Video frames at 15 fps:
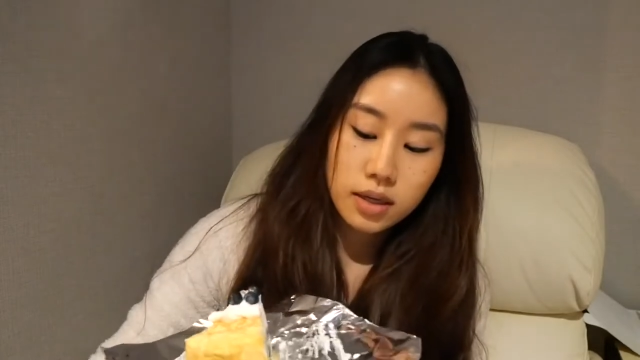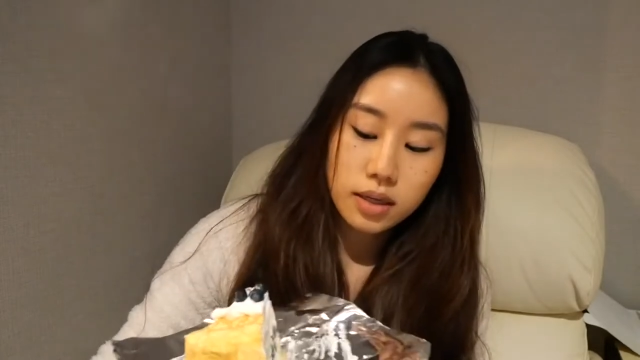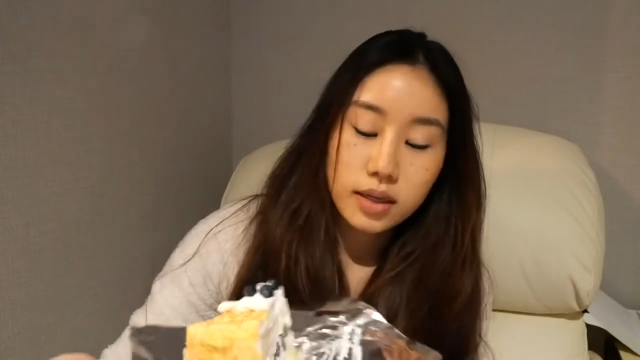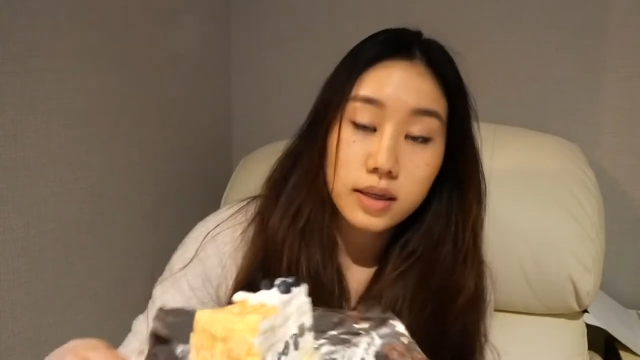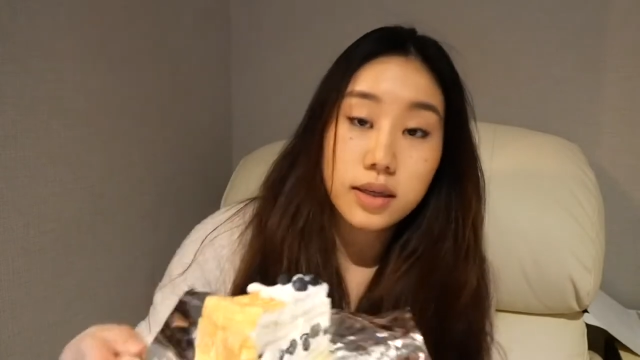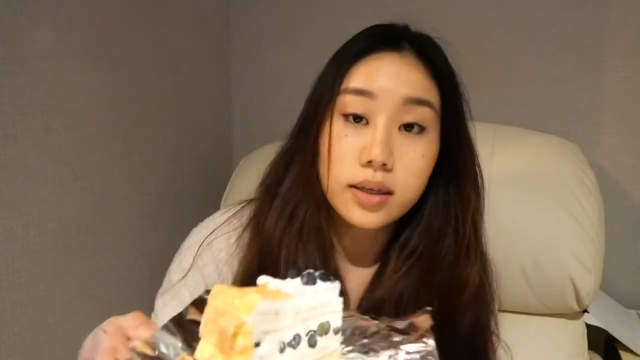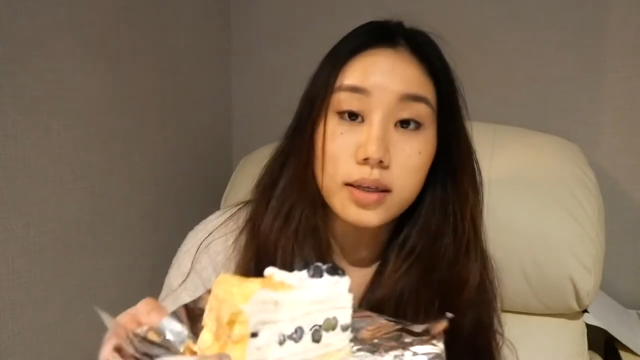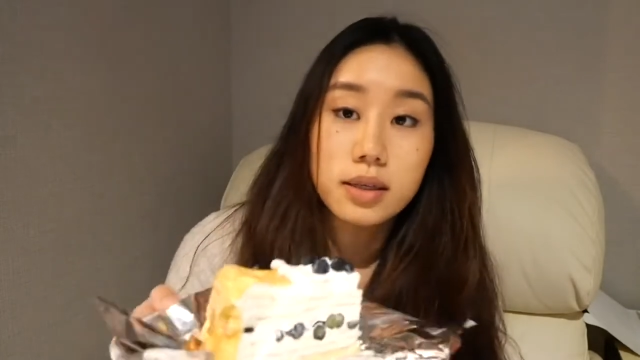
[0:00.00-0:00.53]

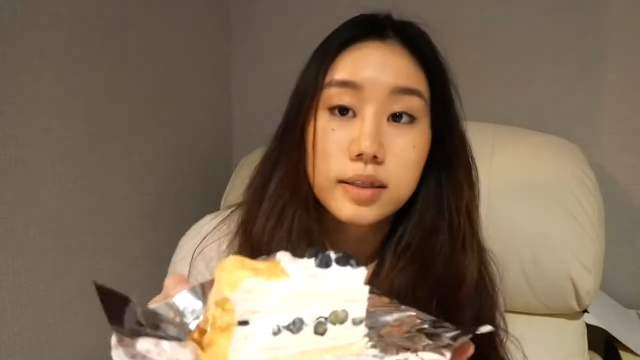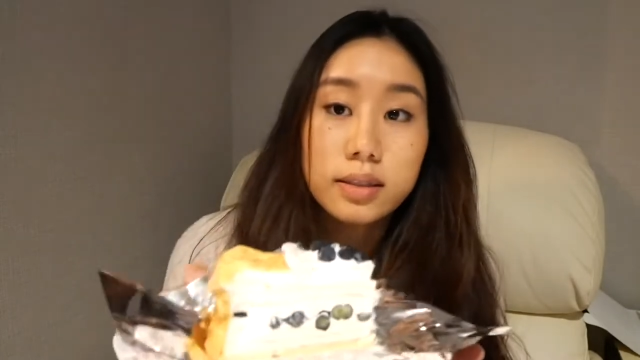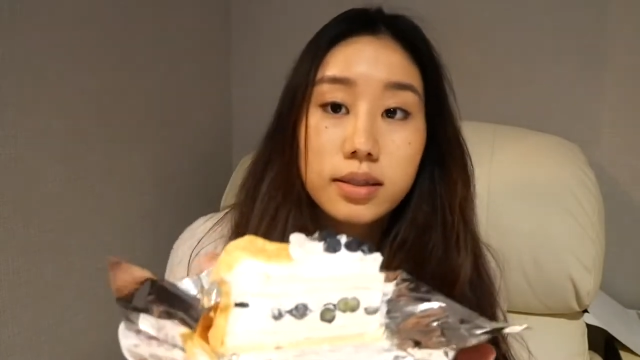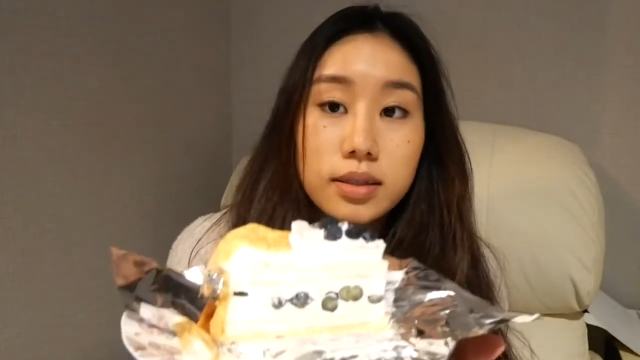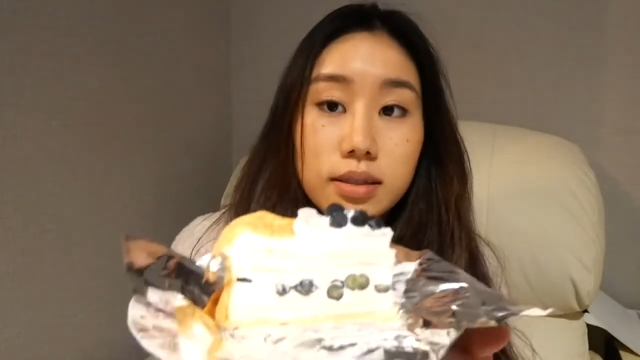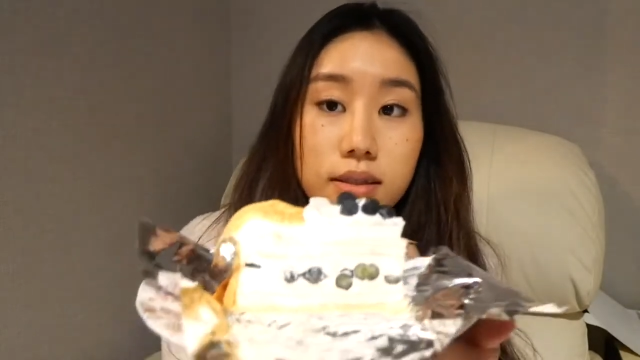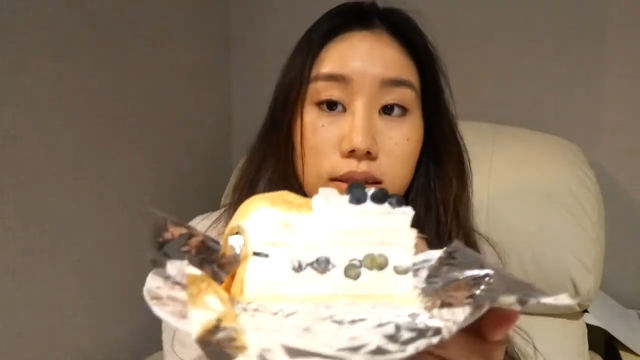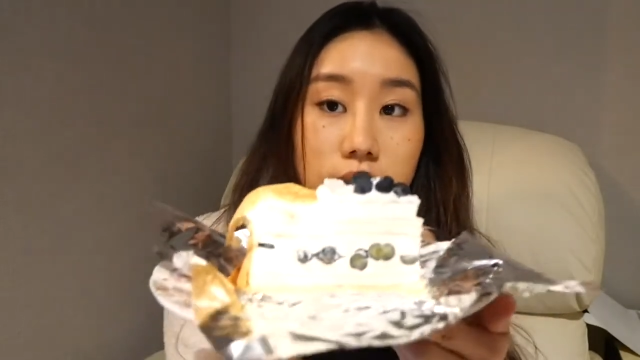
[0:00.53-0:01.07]

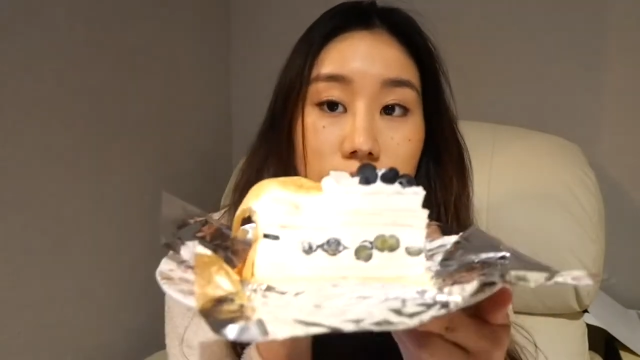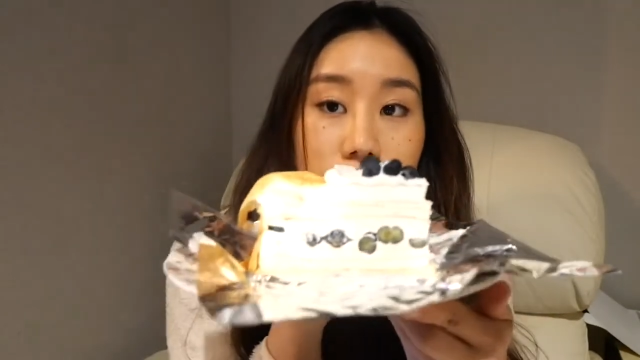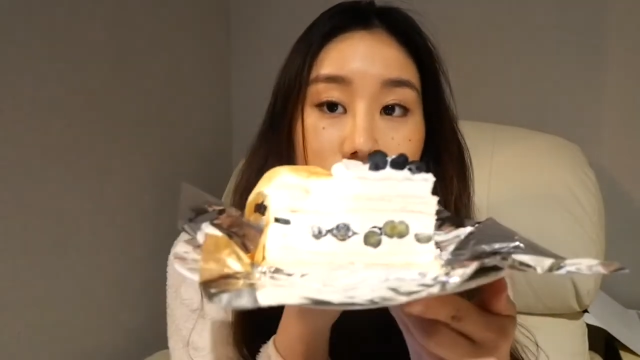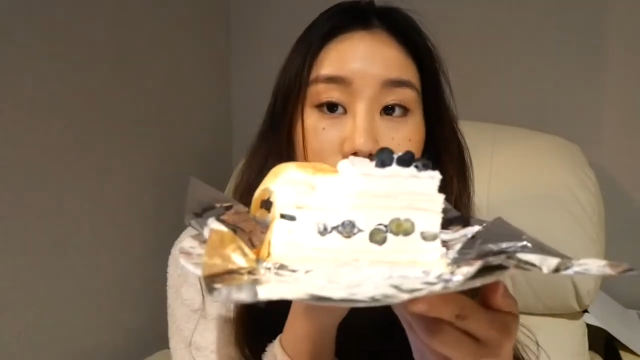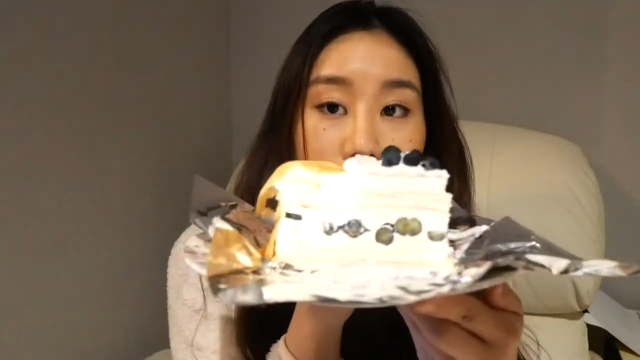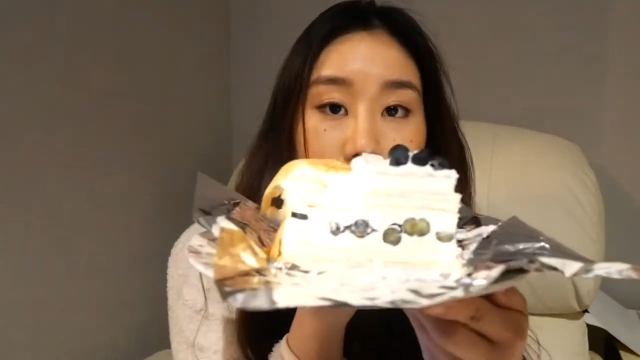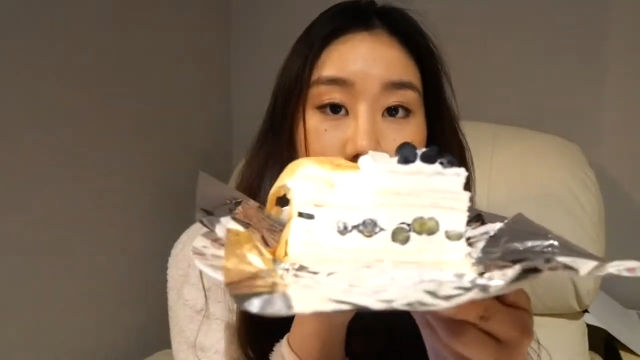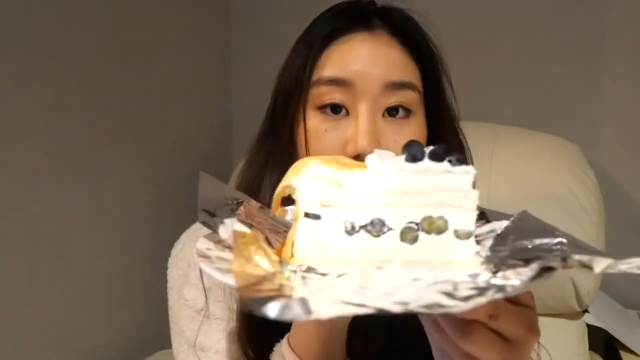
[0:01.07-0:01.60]
is
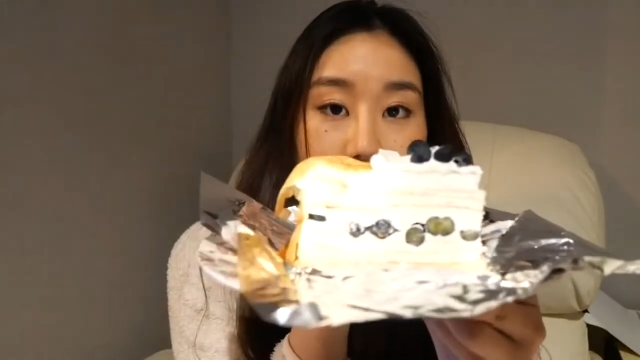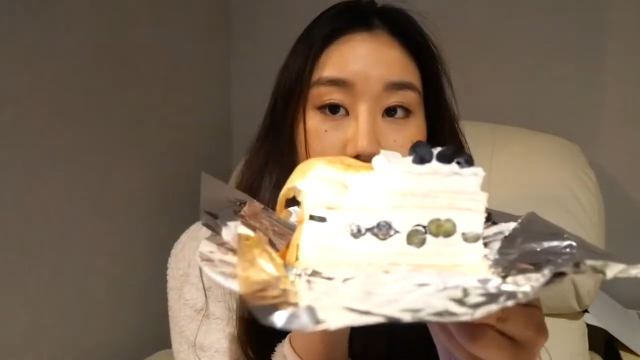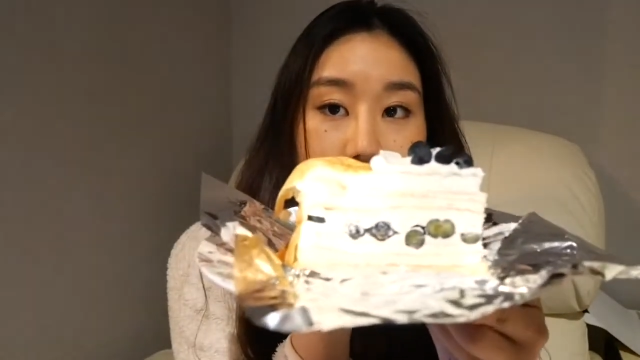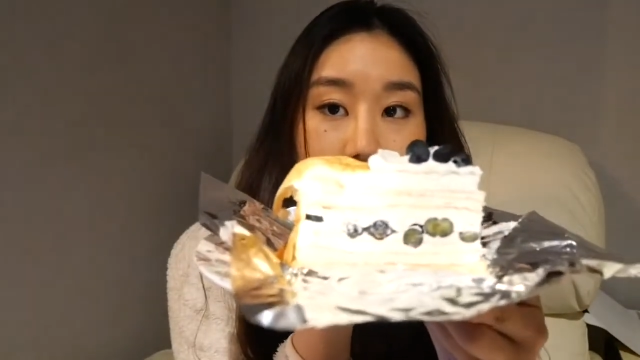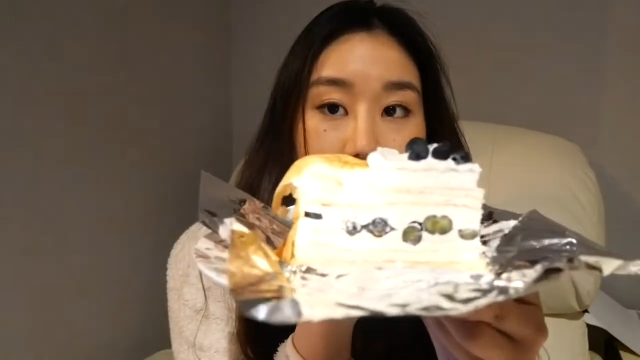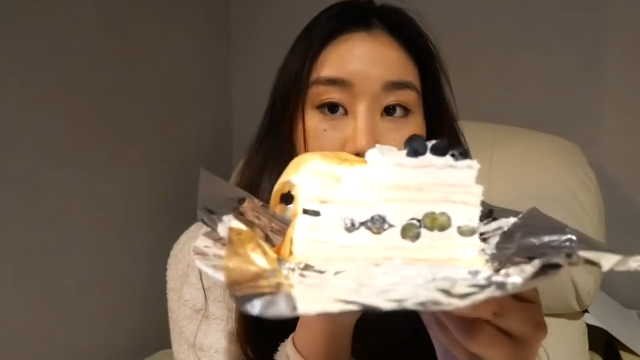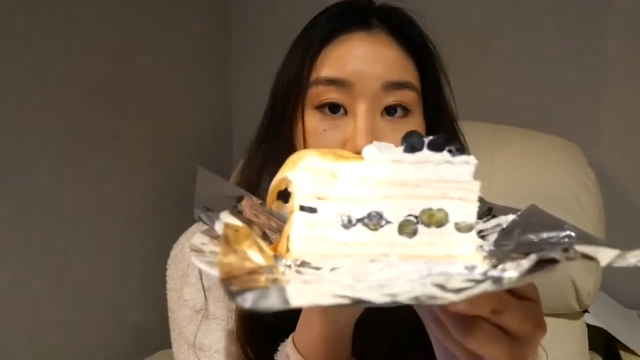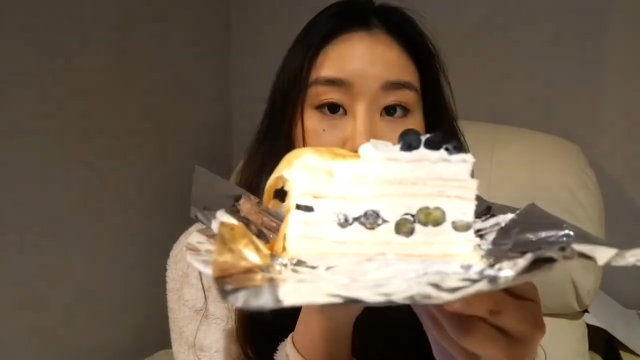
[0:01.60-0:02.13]

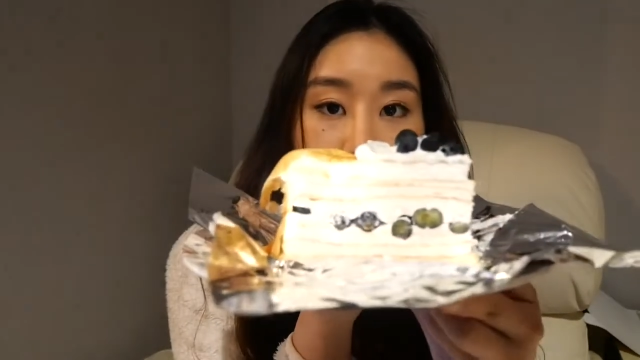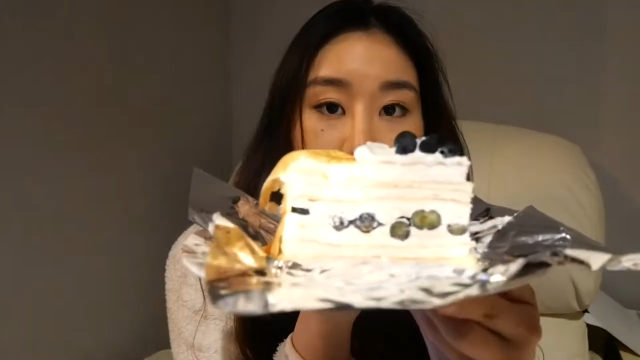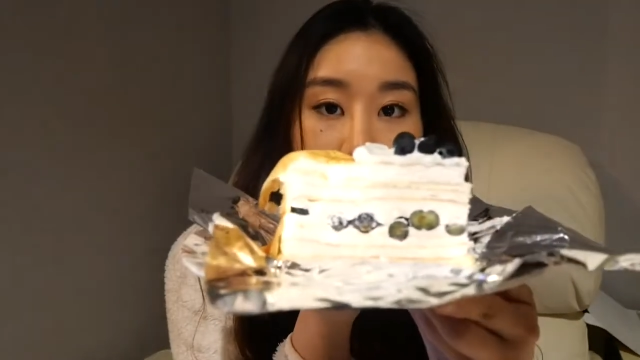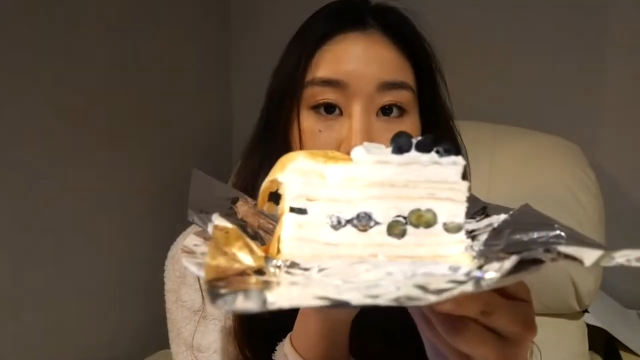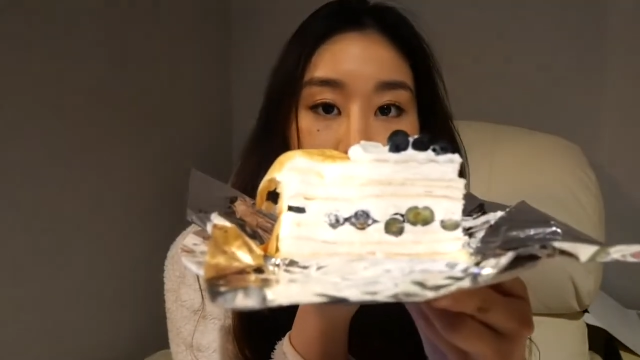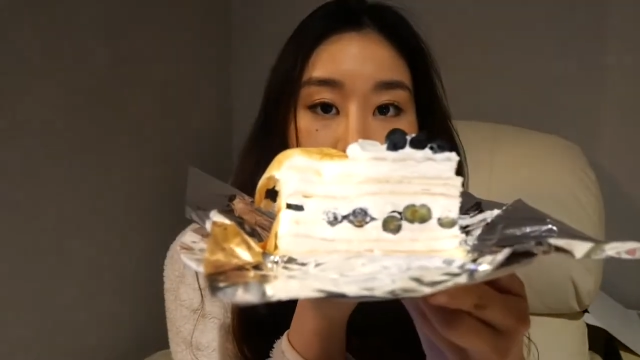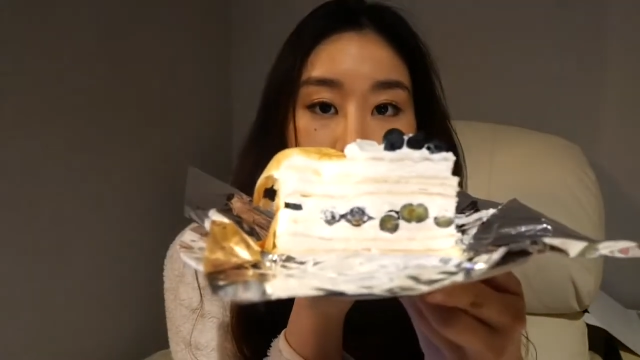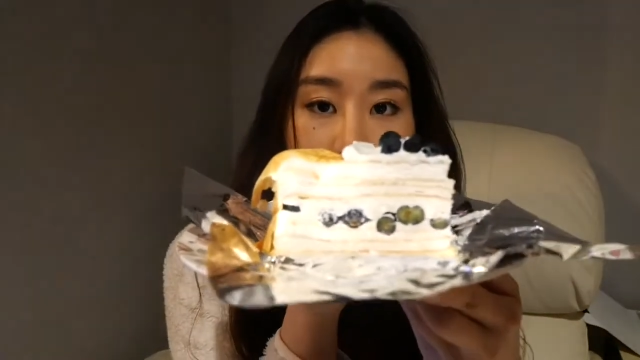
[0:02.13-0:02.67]
this
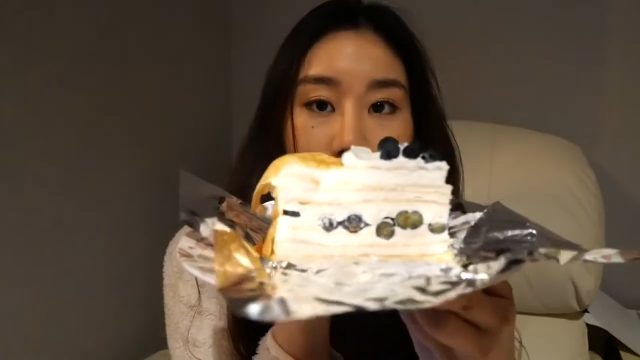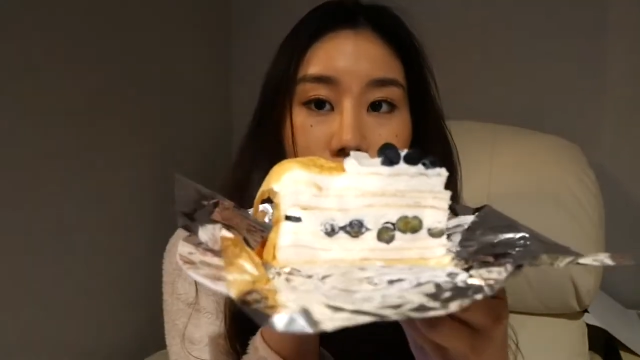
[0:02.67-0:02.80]
one.